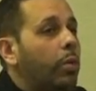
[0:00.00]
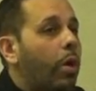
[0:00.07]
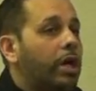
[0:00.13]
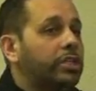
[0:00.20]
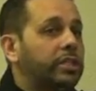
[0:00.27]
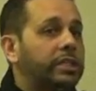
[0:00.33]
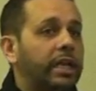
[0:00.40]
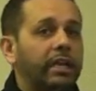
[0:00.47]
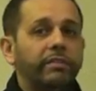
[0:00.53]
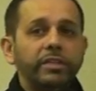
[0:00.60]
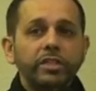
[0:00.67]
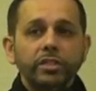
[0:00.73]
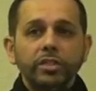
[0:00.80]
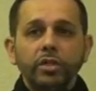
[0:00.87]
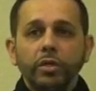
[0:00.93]
When you watch a
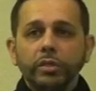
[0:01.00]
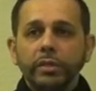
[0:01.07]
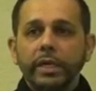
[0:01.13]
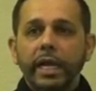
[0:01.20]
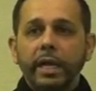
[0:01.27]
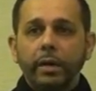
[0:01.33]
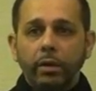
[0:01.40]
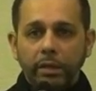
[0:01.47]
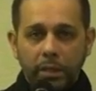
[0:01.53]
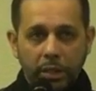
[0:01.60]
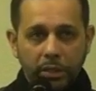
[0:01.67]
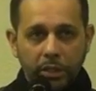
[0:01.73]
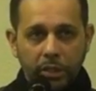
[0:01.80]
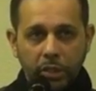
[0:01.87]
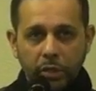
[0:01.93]
television show
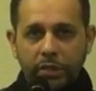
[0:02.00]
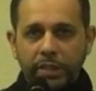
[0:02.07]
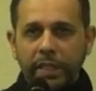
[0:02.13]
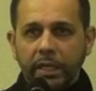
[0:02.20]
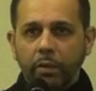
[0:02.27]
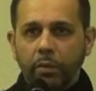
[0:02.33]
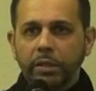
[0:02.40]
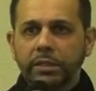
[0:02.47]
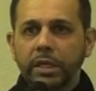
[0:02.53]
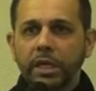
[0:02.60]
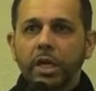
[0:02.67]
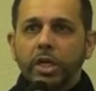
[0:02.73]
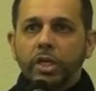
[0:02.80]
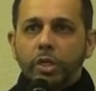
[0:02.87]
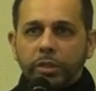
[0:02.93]
today, on, on the news in other
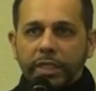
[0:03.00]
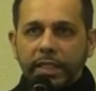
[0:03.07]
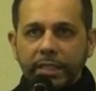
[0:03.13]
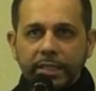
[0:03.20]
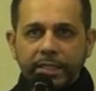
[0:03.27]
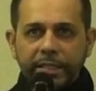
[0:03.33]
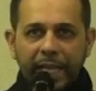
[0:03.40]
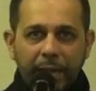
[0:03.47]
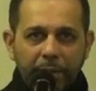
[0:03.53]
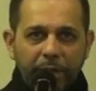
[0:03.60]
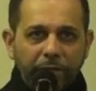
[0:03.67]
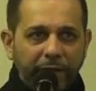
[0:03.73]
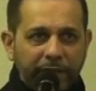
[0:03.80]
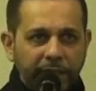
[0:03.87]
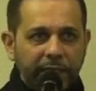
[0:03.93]
words, you'll see the
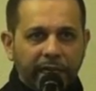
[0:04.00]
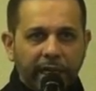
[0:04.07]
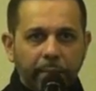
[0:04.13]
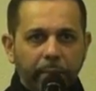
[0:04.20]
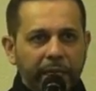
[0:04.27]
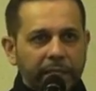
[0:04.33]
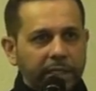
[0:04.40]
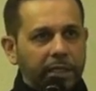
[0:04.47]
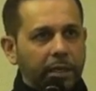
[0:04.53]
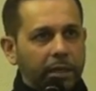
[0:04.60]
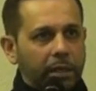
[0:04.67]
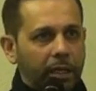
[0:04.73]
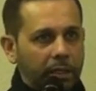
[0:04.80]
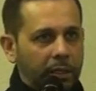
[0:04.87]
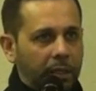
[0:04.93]
same event taking
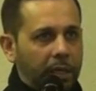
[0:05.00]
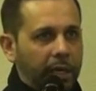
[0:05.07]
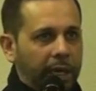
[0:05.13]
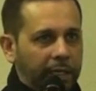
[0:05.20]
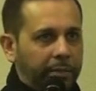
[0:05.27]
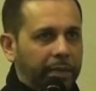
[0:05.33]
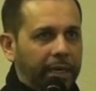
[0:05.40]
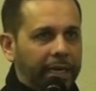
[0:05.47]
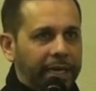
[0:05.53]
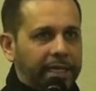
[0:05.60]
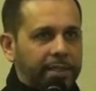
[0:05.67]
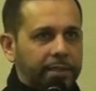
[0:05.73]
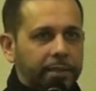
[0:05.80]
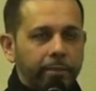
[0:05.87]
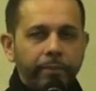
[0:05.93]
place in the in, in
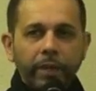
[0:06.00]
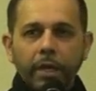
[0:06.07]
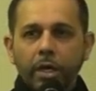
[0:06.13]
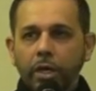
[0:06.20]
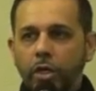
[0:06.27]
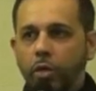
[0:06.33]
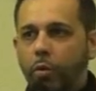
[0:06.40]
Middle East.